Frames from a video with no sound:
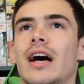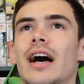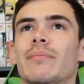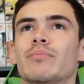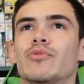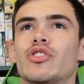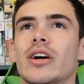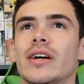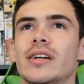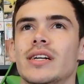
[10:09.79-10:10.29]

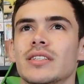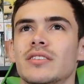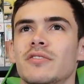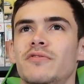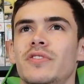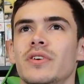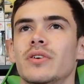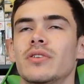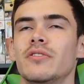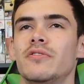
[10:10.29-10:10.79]
I'm trying not to
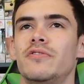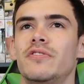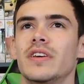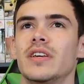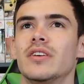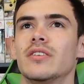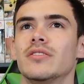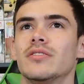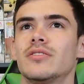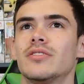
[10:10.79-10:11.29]
feel the
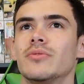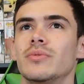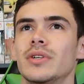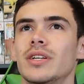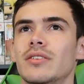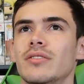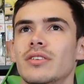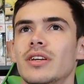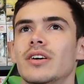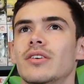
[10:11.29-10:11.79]
figure so we
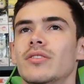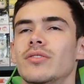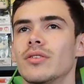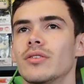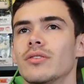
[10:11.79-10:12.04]
don't know.